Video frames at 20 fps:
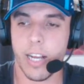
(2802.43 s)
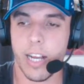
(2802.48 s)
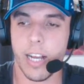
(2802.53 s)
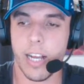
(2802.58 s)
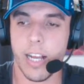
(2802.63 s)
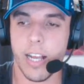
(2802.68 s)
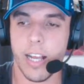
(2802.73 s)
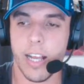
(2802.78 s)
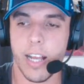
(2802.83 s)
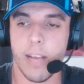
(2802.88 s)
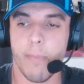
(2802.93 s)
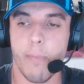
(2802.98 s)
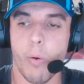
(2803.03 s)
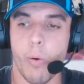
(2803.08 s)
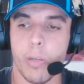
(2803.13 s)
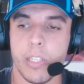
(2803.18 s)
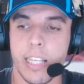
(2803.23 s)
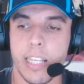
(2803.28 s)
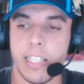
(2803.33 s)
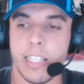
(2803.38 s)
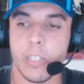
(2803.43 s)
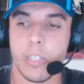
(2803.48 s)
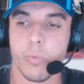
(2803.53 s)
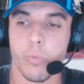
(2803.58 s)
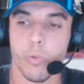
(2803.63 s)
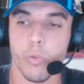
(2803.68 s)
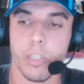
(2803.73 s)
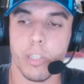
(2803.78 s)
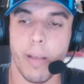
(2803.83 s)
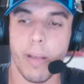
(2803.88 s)
Moa says, this
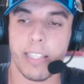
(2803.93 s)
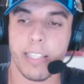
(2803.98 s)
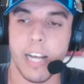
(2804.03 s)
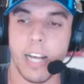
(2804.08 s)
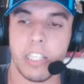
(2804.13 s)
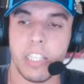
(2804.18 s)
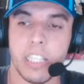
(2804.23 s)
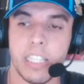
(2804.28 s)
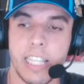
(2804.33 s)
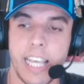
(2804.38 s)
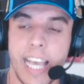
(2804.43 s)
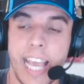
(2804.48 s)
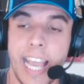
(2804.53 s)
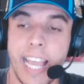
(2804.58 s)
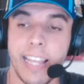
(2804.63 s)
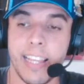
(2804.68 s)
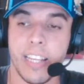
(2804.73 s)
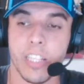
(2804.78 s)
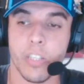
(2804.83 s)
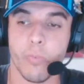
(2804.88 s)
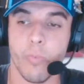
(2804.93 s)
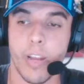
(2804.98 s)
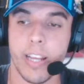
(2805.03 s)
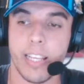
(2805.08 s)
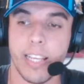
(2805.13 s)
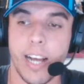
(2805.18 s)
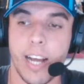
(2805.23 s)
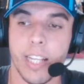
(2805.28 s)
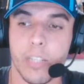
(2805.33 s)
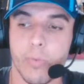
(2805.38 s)
rule's about touching the head, then it's a
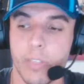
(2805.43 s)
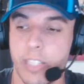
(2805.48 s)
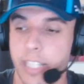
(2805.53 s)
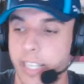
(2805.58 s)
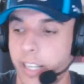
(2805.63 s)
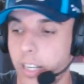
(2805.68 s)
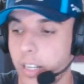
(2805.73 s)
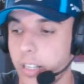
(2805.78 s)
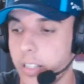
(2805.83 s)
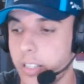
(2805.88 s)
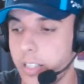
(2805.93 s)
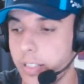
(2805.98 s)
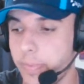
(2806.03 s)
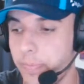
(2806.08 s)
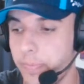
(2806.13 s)
red card. It's ridiculous.